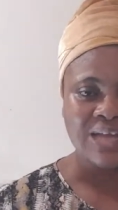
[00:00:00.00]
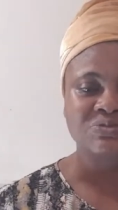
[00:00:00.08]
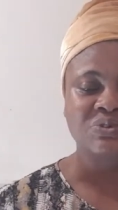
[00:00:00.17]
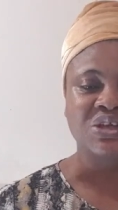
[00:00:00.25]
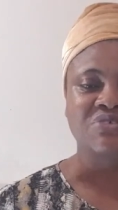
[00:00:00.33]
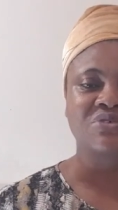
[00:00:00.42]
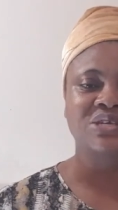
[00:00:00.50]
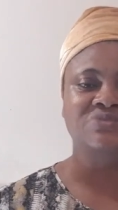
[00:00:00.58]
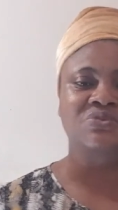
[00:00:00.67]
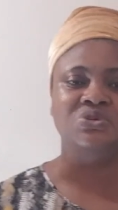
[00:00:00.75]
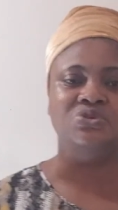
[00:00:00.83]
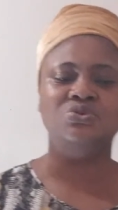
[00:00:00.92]
ask for the grace
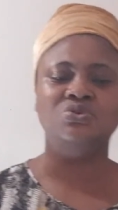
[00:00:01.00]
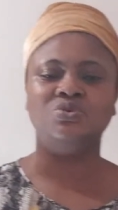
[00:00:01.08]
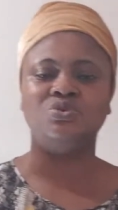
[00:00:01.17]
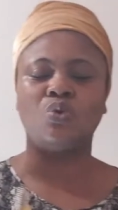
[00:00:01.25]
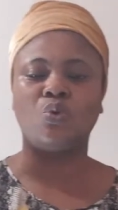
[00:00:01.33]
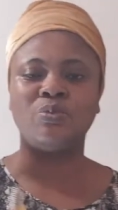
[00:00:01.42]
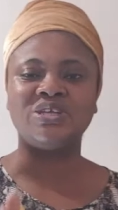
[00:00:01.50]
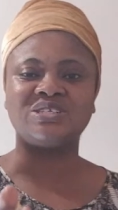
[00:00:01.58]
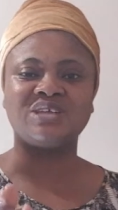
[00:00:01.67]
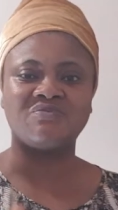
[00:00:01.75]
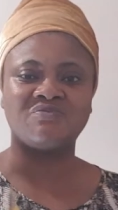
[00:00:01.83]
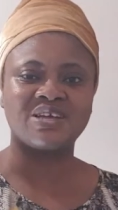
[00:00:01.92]
for you to be
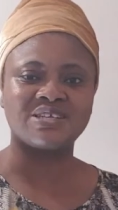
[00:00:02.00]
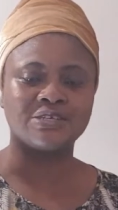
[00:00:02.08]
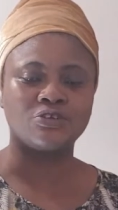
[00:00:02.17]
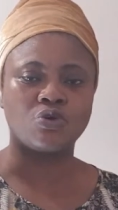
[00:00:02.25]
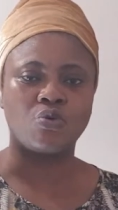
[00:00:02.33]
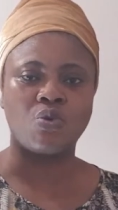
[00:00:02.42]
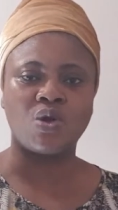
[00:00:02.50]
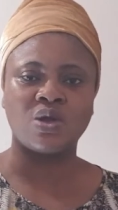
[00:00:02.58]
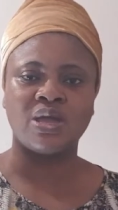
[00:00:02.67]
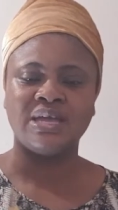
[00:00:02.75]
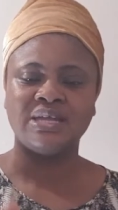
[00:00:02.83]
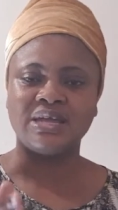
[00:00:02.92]
steadfast in your walk,